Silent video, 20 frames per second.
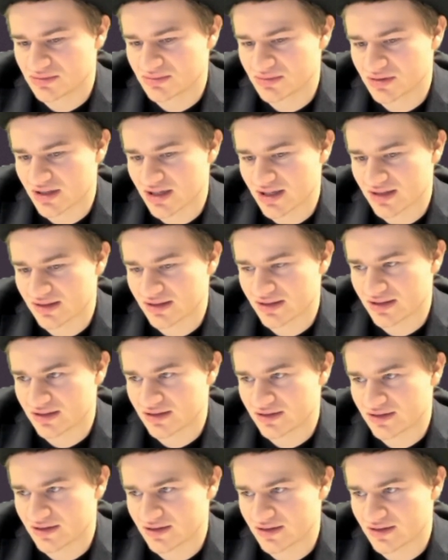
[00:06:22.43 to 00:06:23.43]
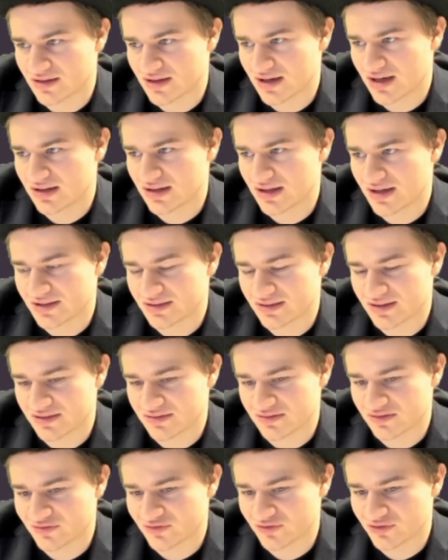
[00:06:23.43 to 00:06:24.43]
but I like knight
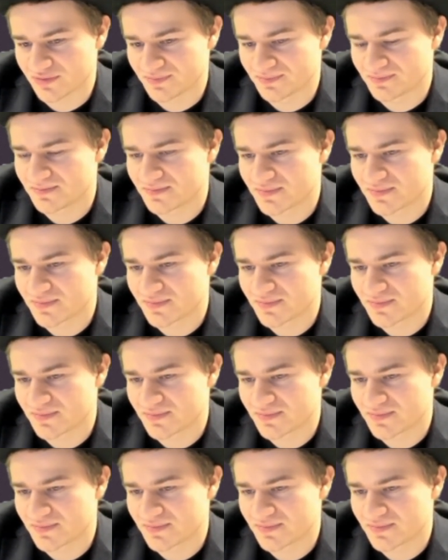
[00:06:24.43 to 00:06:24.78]
d4.